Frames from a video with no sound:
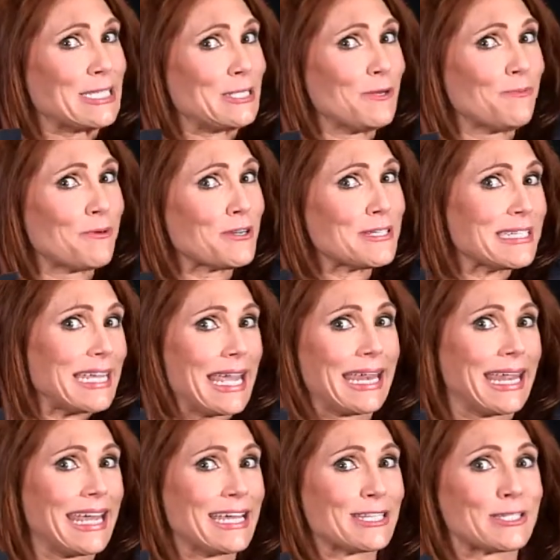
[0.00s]
a super
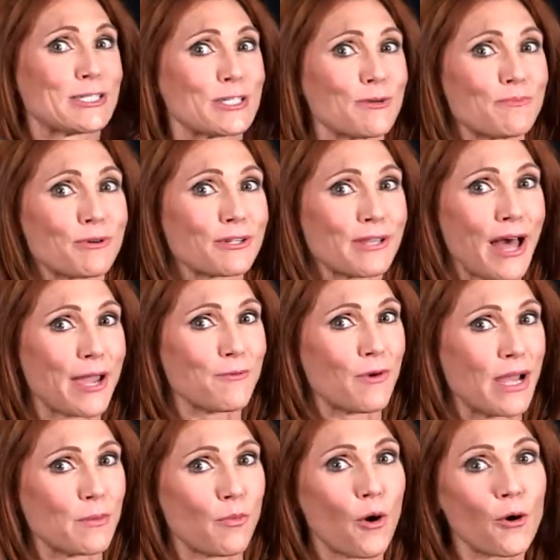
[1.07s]
skinny, super
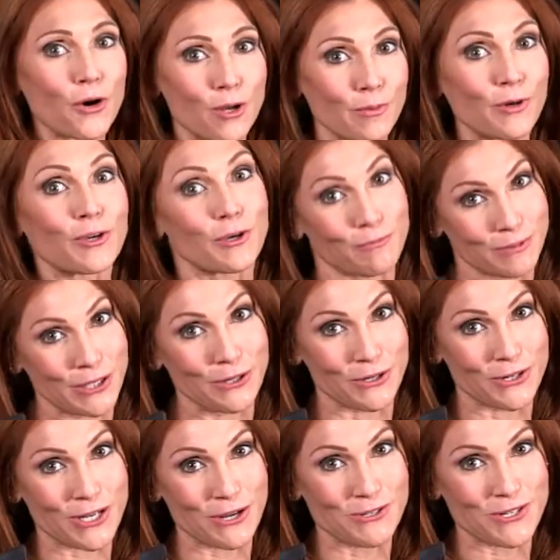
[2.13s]
lightweight, portable
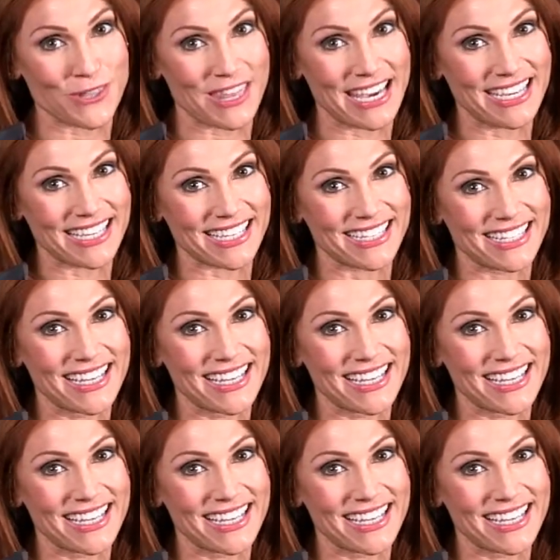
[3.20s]
computer, don't you think?